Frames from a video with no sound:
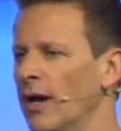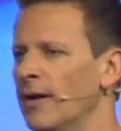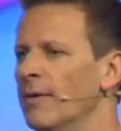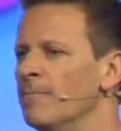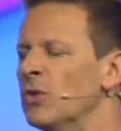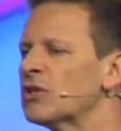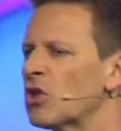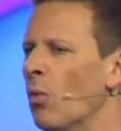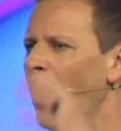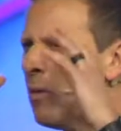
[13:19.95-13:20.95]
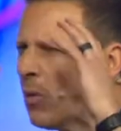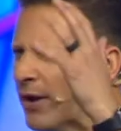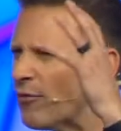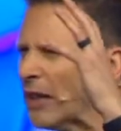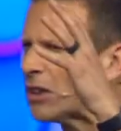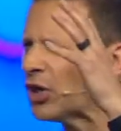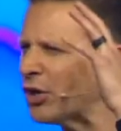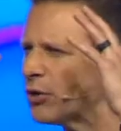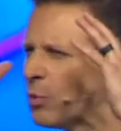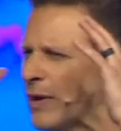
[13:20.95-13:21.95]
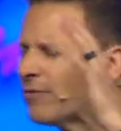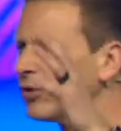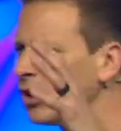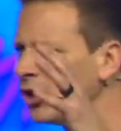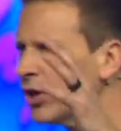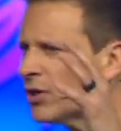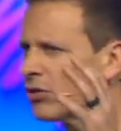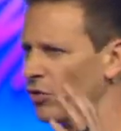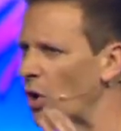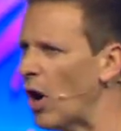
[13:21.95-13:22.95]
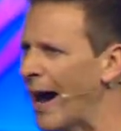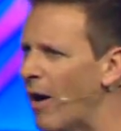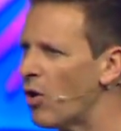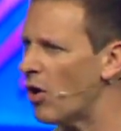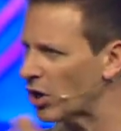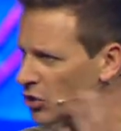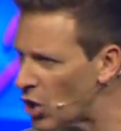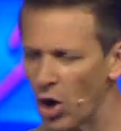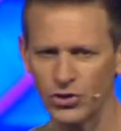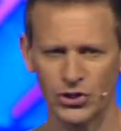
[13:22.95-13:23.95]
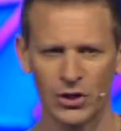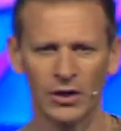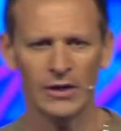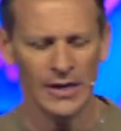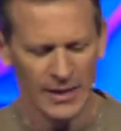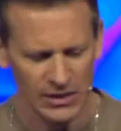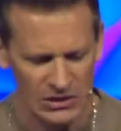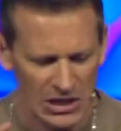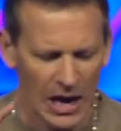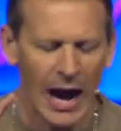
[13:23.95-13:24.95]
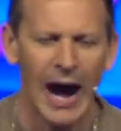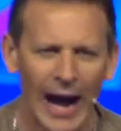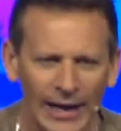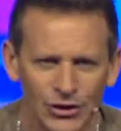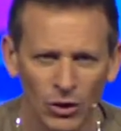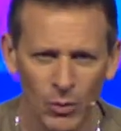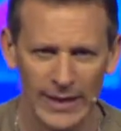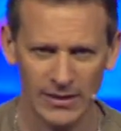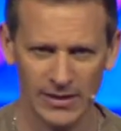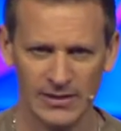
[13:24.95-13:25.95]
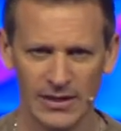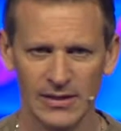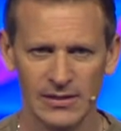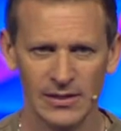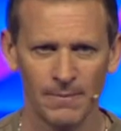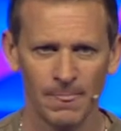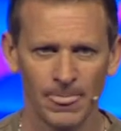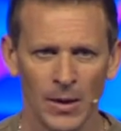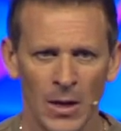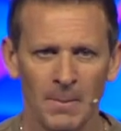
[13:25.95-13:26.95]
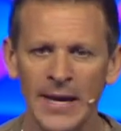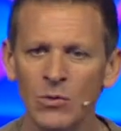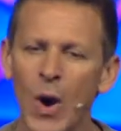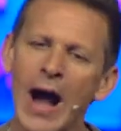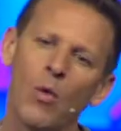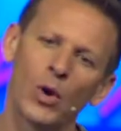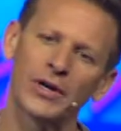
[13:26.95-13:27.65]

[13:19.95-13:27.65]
And so what have we learned? We've learned throughout our culture is hide your weaknesses. Meanwhile, we're